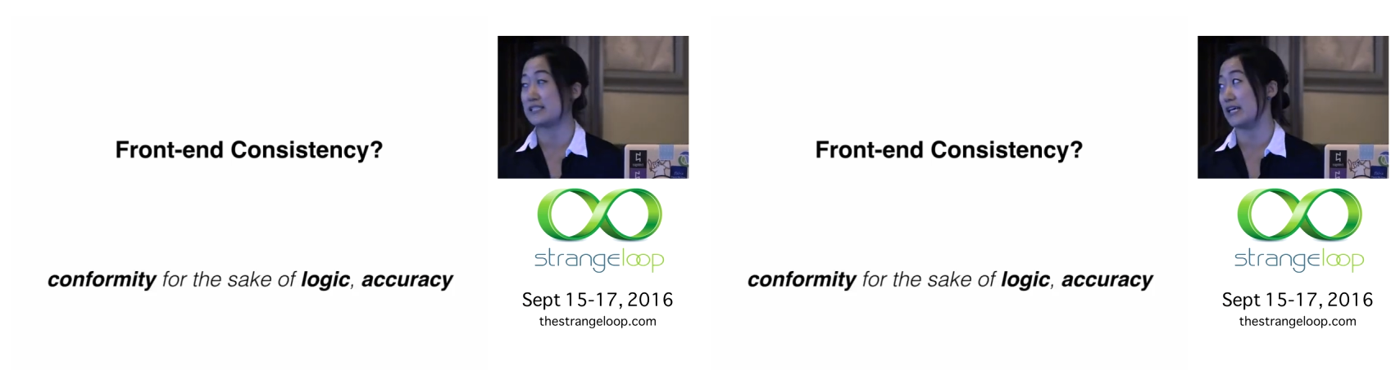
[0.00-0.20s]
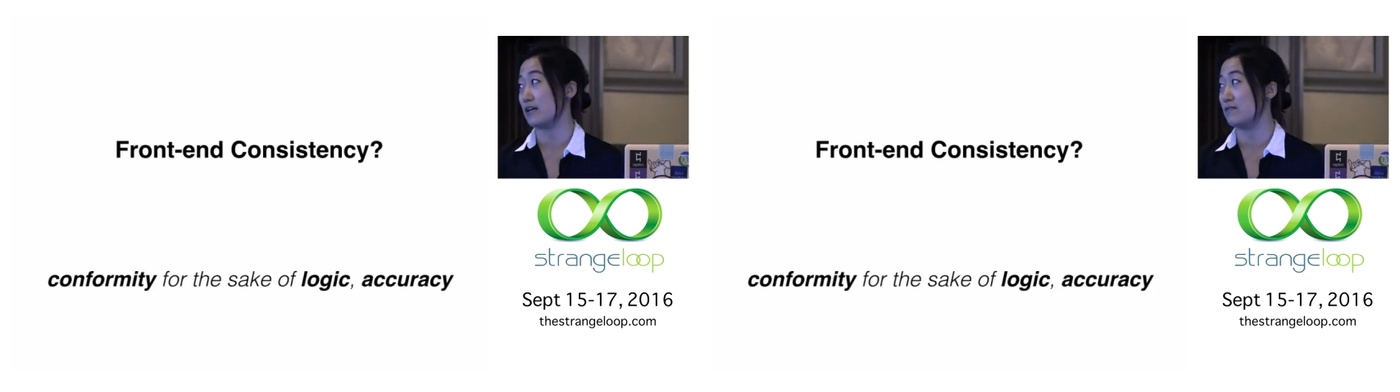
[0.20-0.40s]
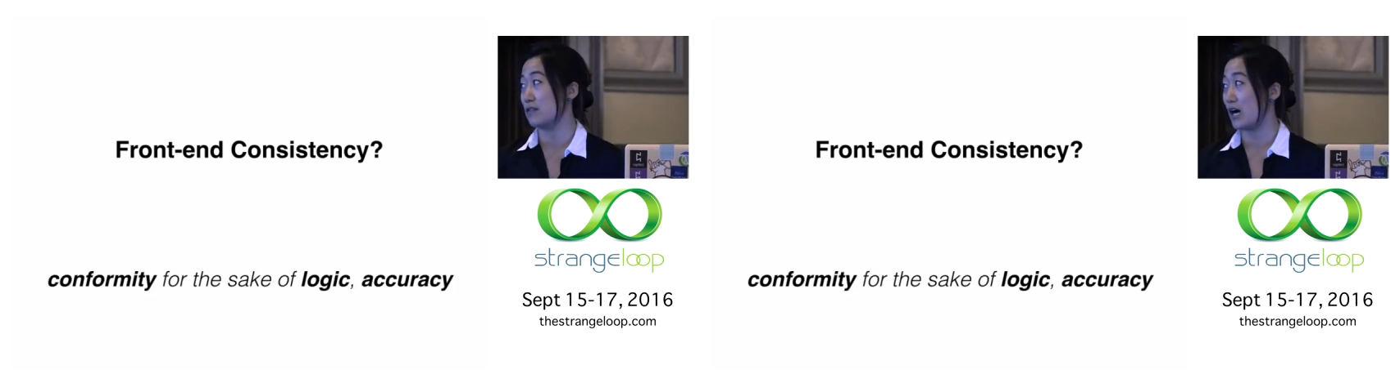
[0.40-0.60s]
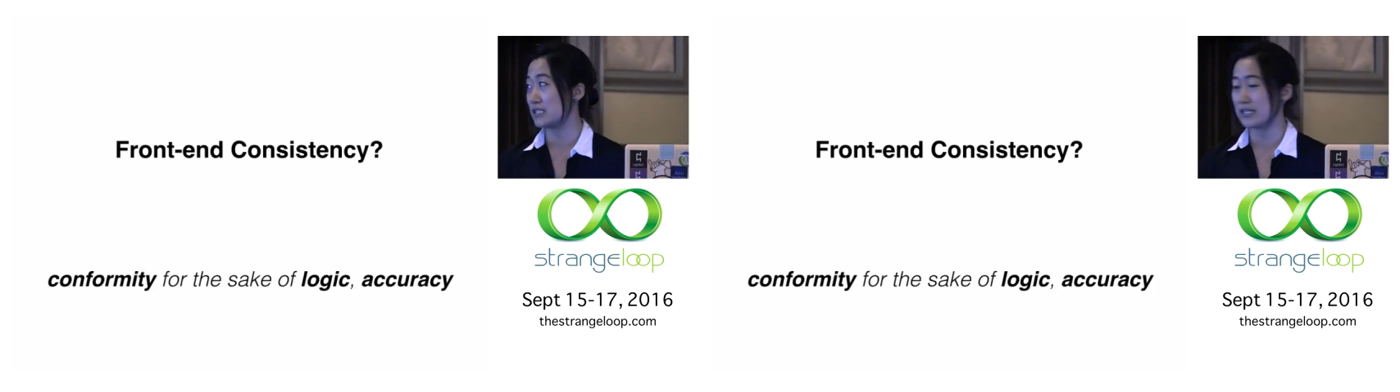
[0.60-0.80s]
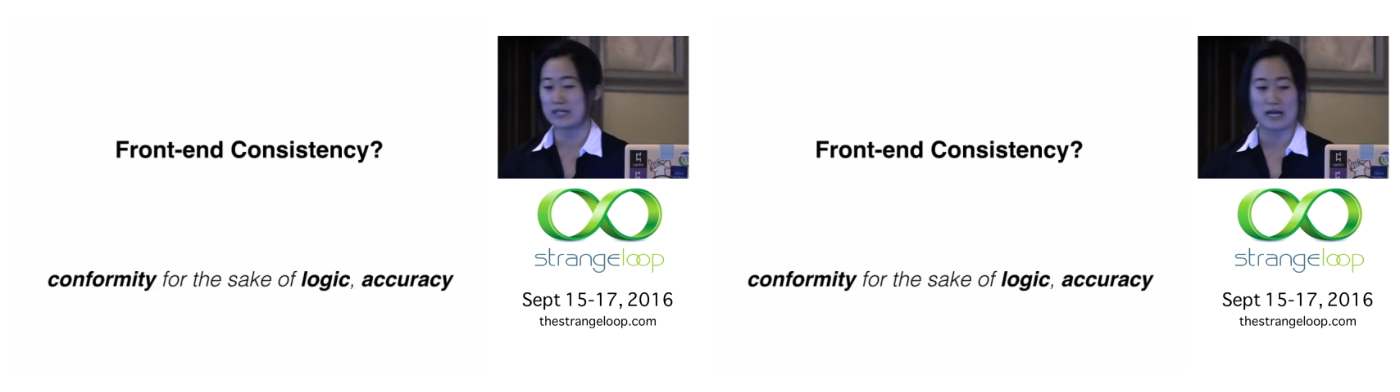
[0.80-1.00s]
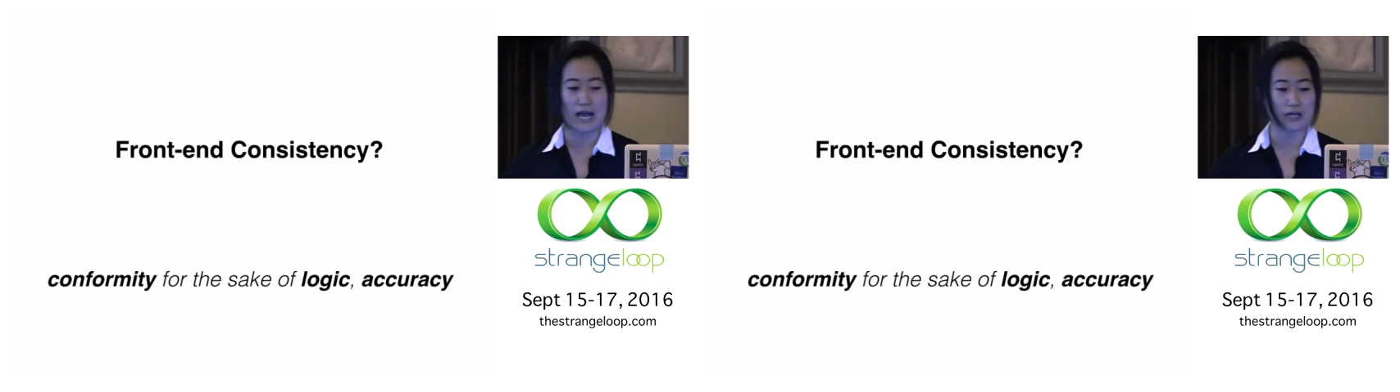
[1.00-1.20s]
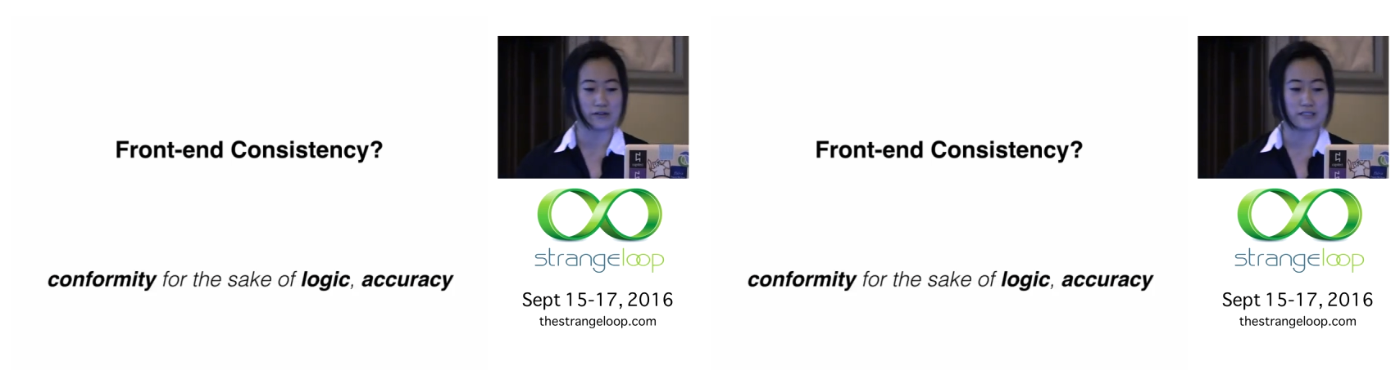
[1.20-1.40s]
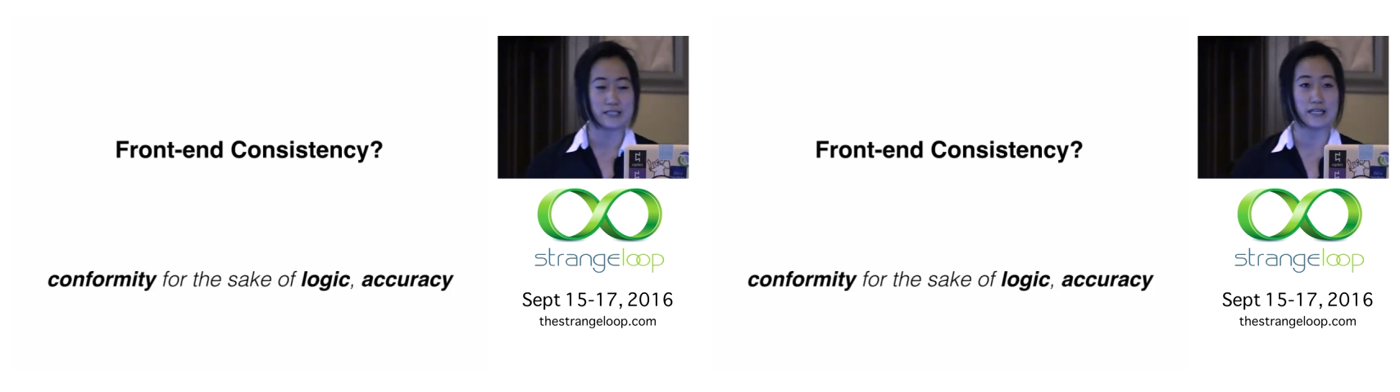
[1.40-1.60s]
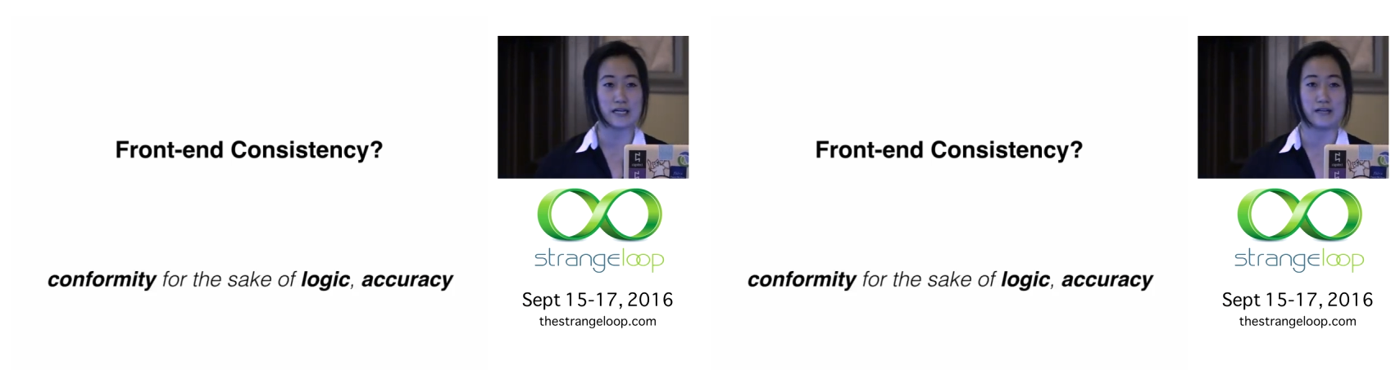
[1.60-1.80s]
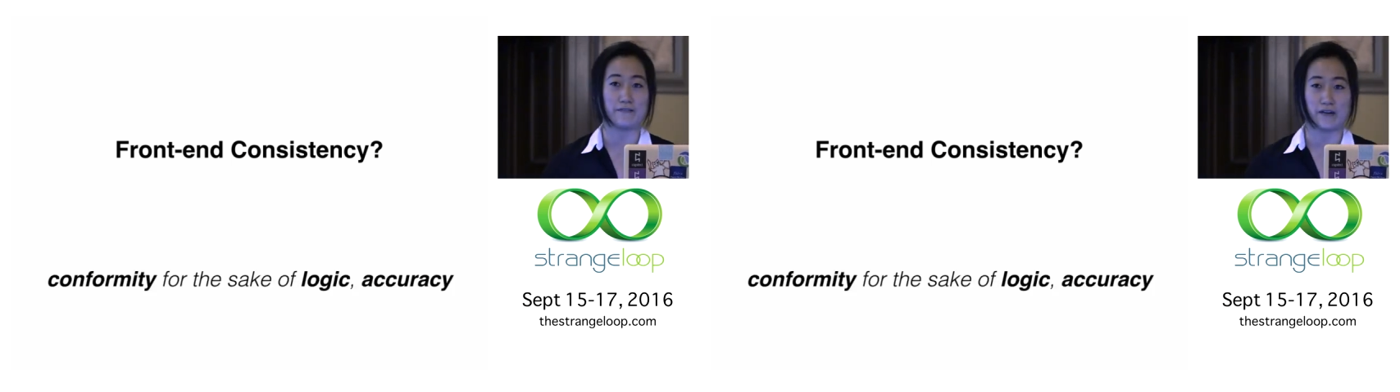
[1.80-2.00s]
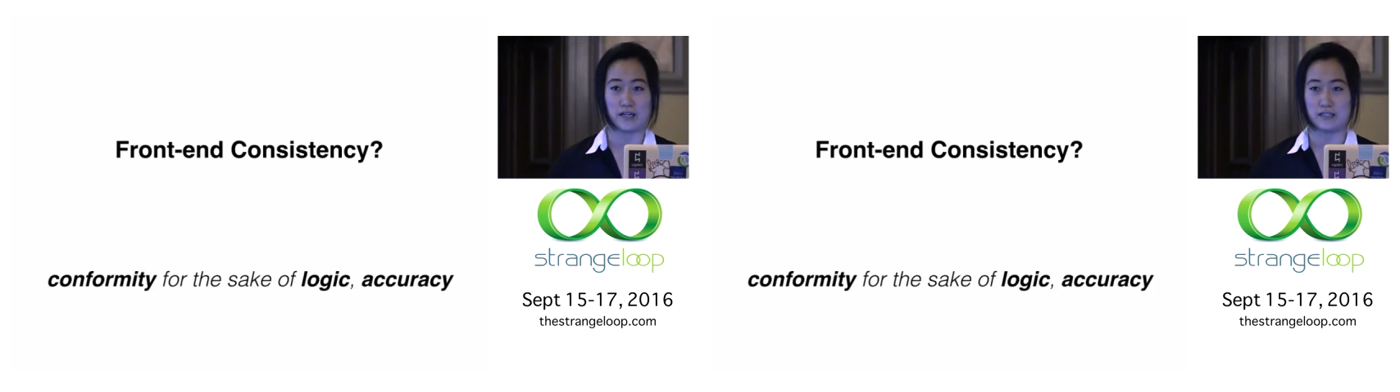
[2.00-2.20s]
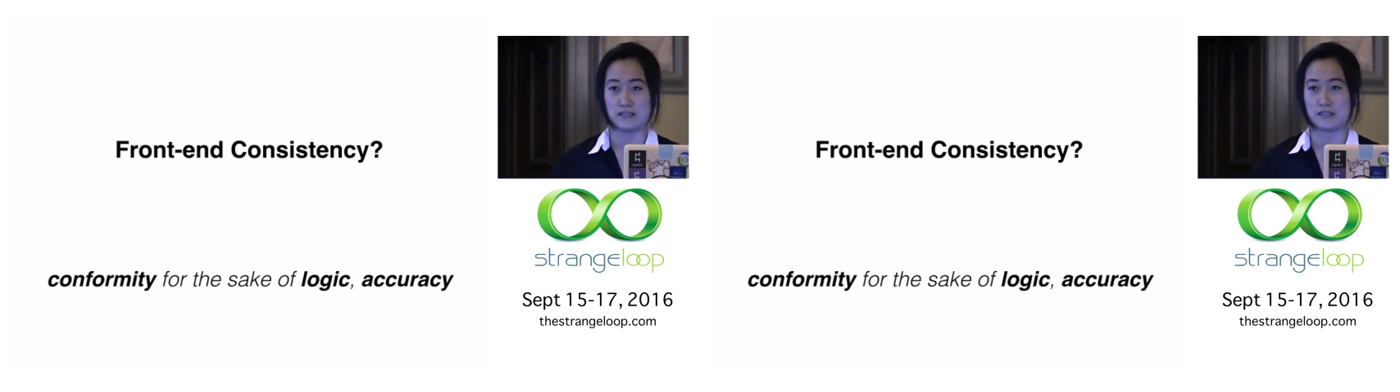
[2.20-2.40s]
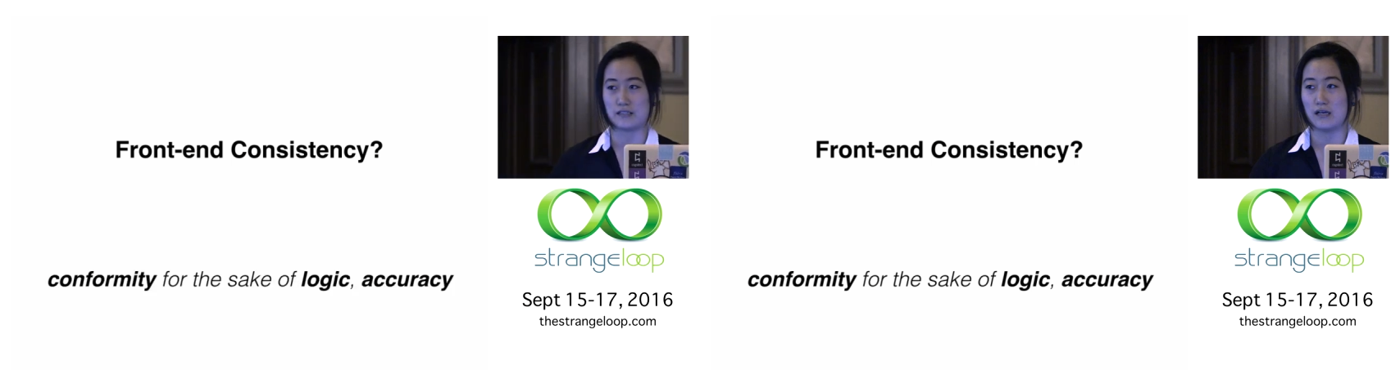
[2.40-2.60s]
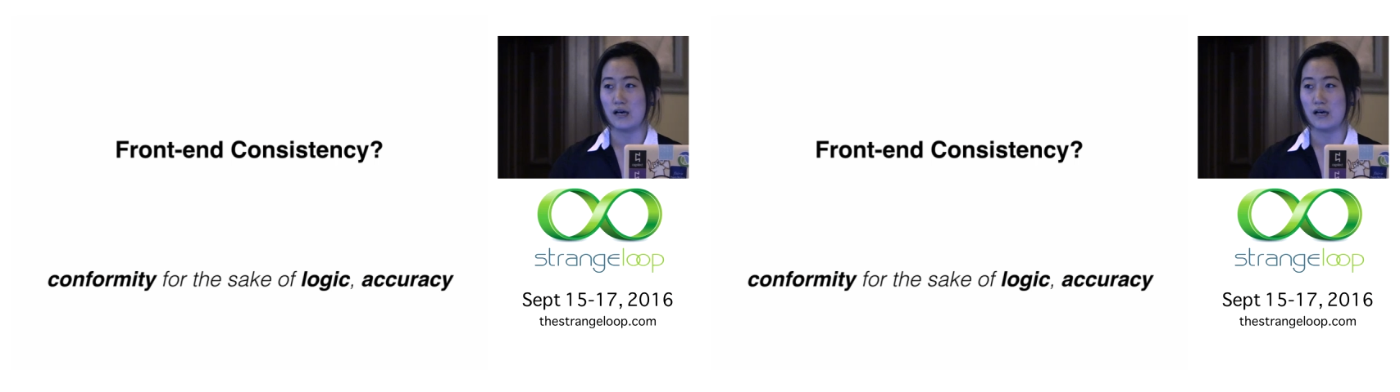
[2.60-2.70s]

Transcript: sake of logic, accuracy, and fairness.